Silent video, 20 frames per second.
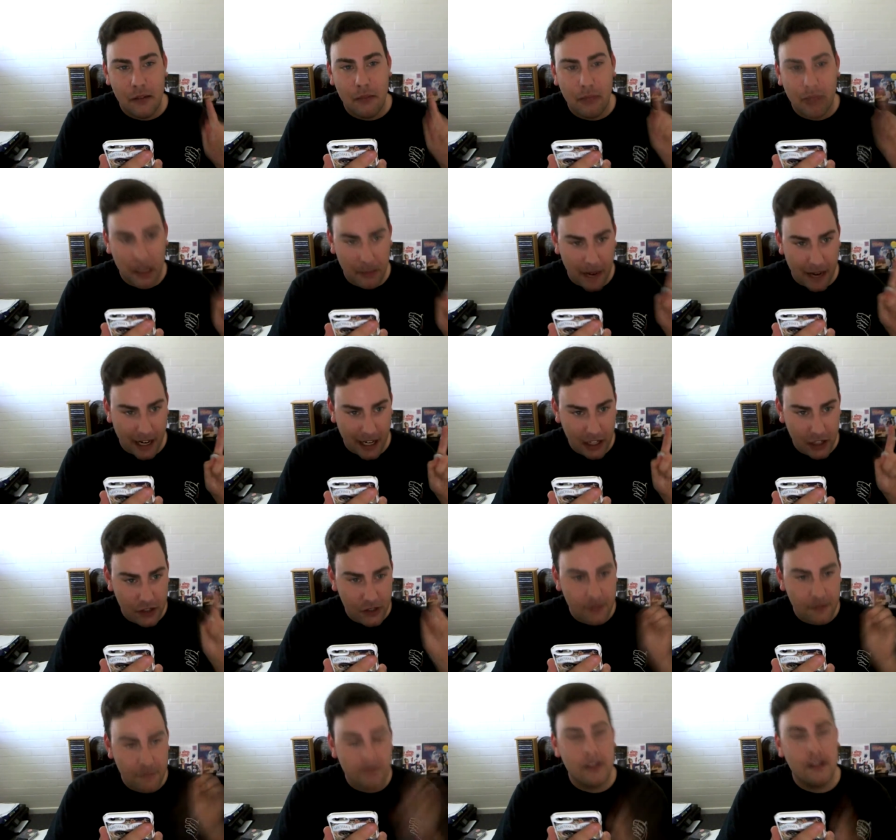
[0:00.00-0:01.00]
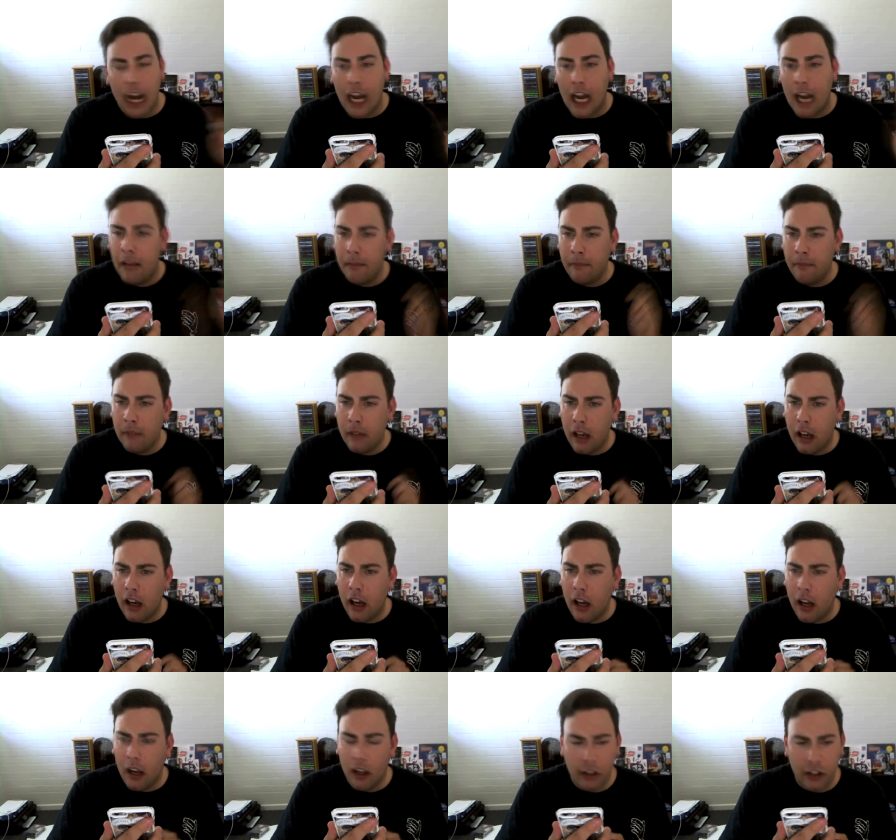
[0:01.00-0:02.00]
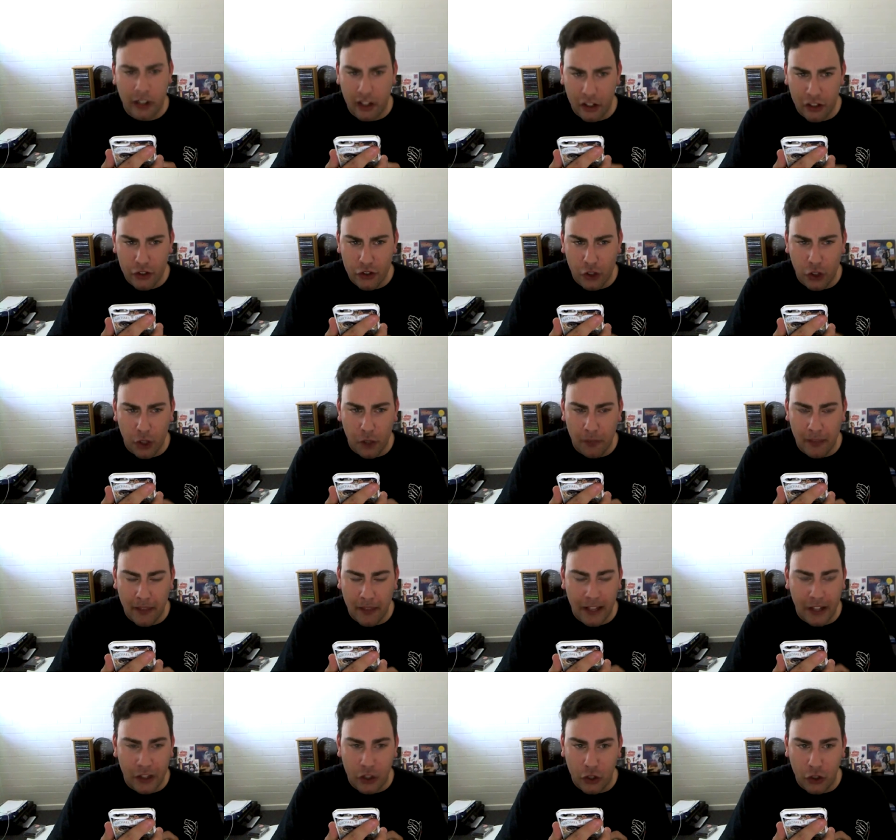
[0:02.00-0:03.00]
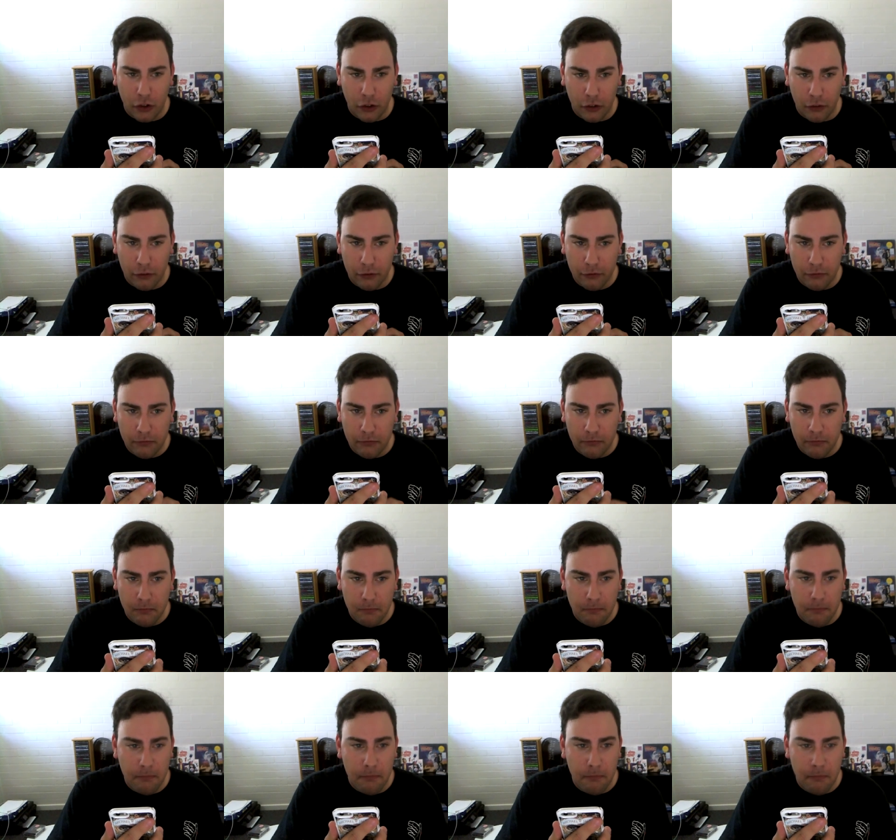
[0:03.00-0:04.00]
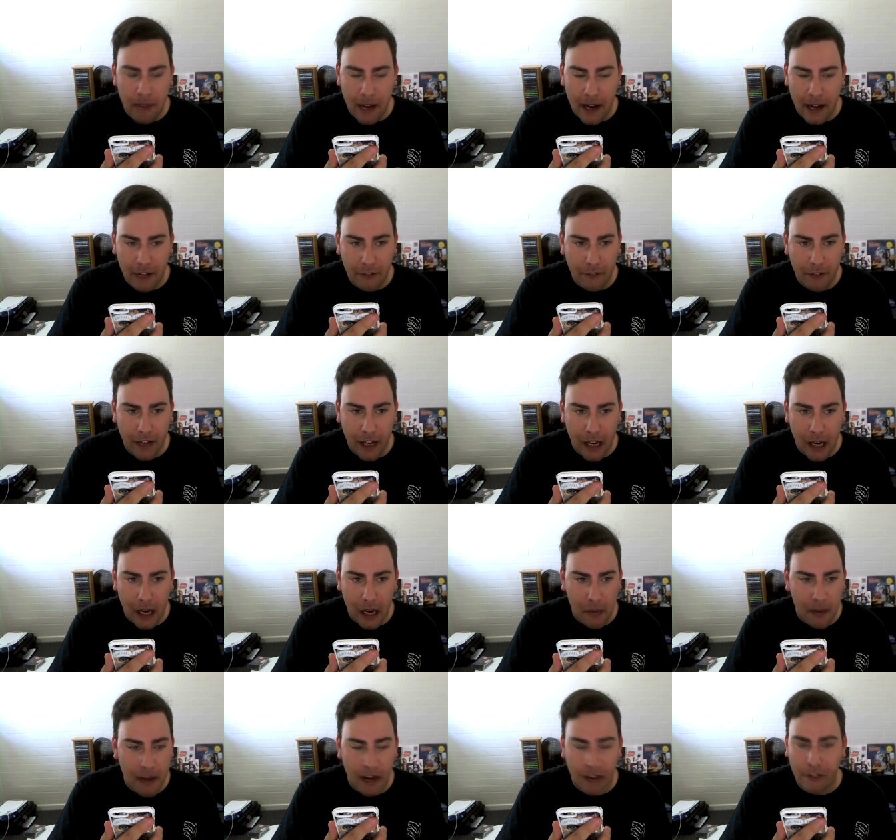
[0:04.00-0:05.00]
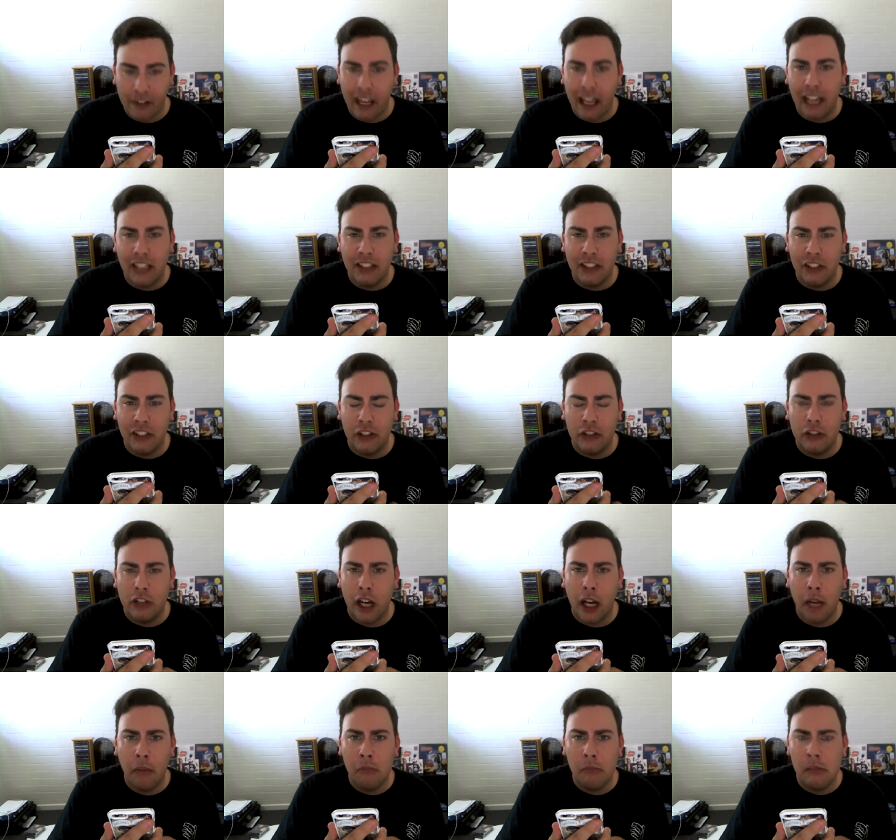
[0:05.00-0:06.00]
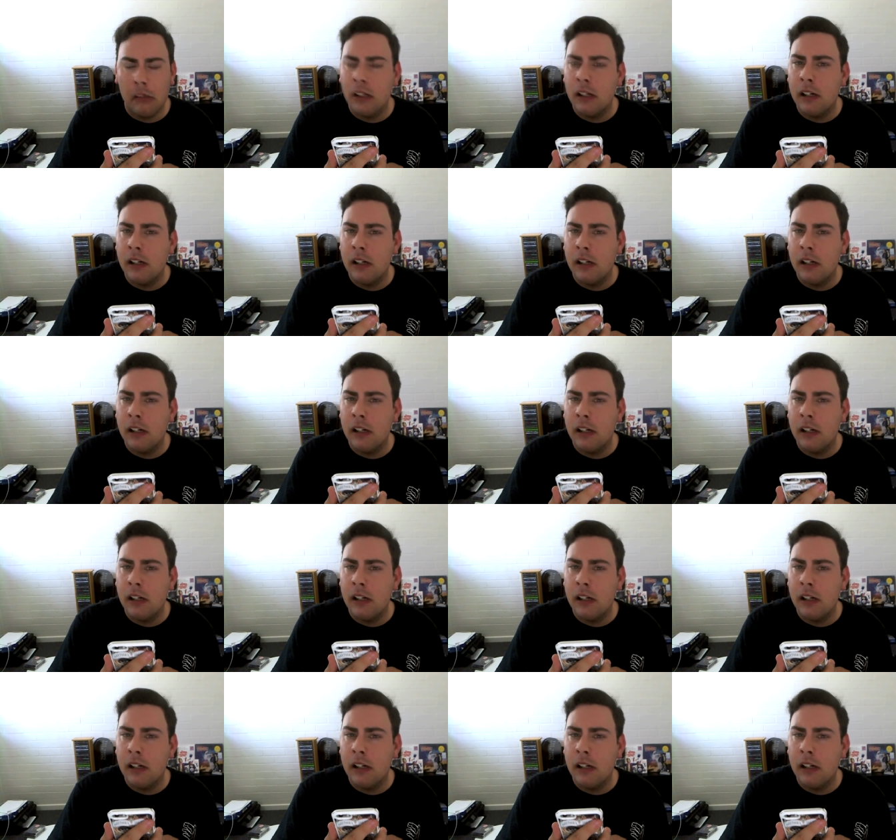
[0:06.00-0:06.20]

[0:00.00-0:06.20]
Prepackaged. I'm going to assume that you've made a fair amount of cakes in your time.